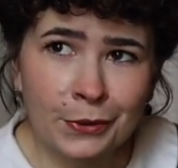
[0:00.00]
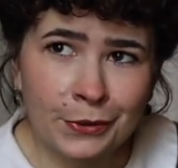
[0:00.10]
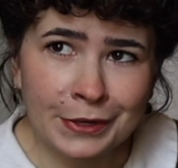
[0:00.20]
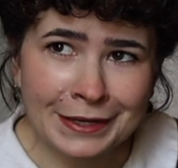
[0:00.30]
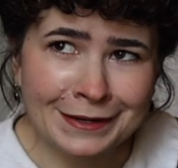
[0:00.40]

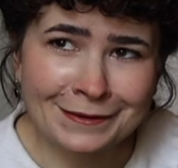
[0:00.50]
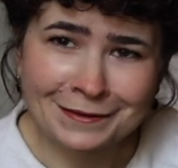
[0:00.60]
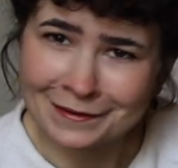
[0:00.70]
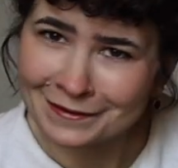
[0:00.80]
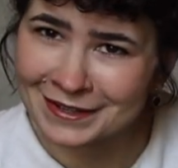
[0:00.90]
I
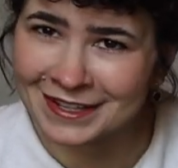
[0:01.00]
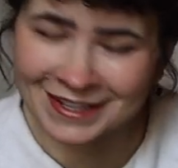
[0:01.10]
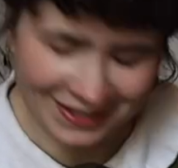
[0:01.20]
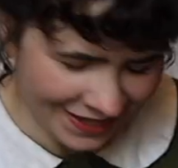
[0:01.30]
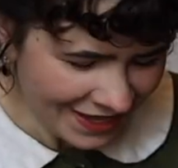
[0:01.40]
don't know.
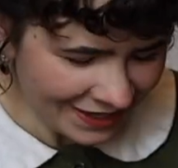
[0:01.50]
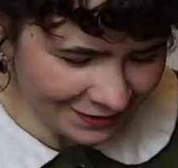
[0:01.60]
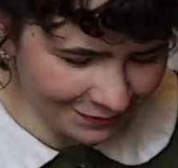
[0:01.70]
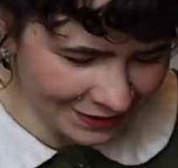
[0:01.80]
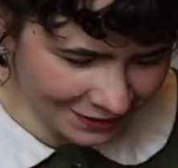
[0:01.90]

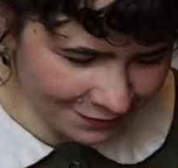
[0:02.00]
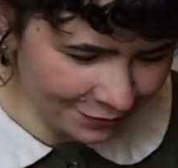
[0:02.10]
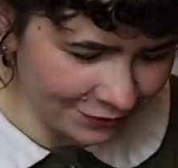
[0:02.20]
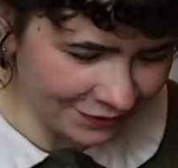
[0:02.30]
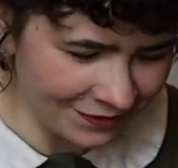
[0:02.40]
He's weirdly
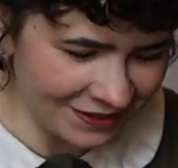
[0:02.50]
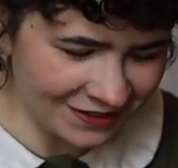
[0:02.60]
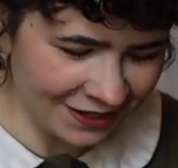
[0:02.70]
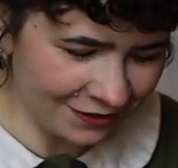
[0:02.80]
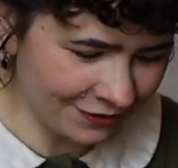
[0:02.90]
supportive in
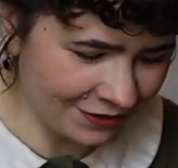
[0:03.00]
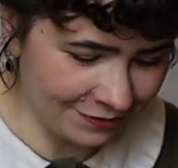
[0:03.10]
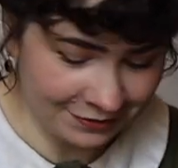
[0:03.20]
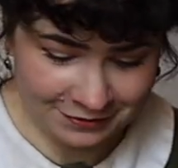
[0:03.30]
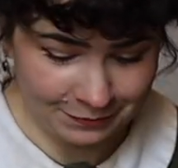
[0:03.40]
this. I thought
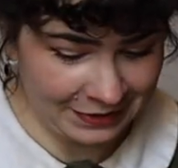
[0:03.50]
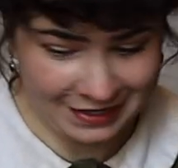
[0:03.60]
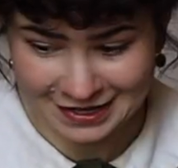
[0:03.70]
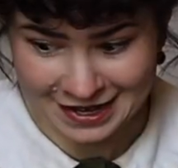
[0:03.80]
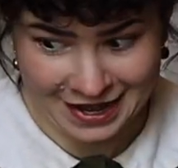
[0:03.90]
he would just be
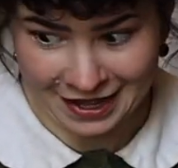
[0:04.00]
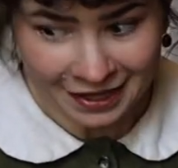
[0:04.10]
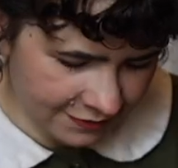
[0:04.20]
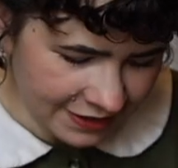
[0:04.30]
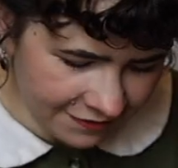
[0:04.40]
like, nah.
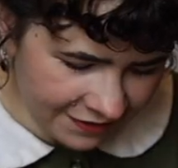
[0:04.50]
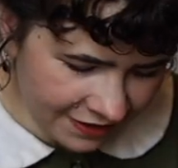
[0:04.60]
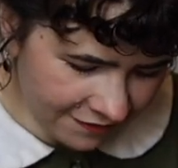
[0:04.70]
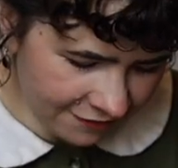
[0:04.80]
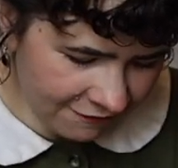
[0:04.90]

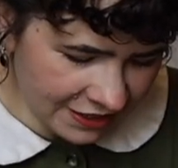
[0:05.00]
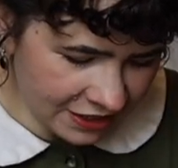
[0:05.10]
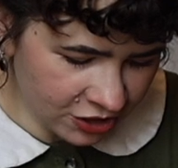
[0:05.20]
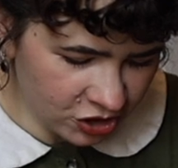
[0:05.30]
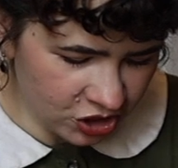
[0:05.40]
25
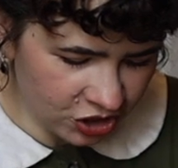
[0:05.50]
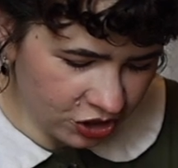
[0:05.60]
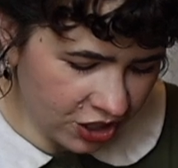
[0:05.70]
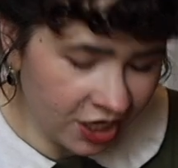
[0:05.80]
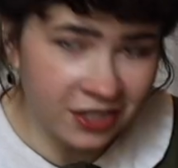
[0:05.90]
vintage
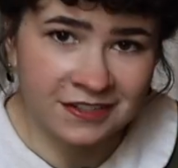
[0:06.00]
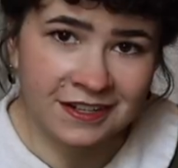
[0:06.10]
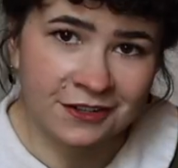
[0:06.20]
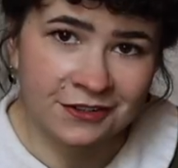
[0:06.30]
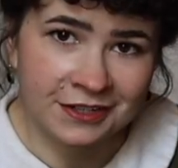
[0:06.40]
colors
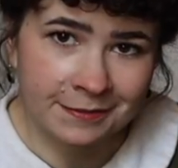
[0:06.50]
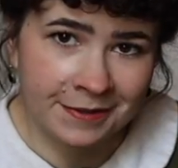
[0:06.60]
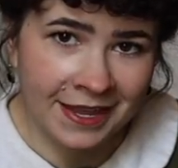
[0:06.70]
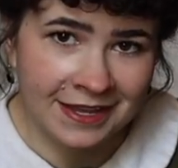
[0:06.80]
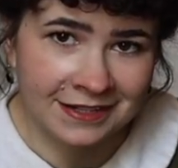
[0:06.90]
acrylic
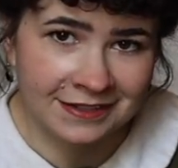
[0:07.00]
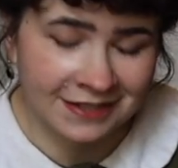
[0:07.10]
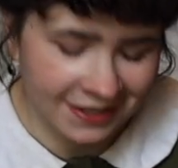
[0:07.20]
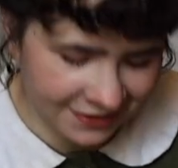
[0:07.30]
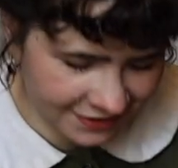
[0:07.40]
paint
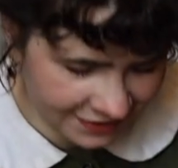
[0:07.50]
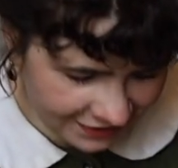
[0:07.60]
set.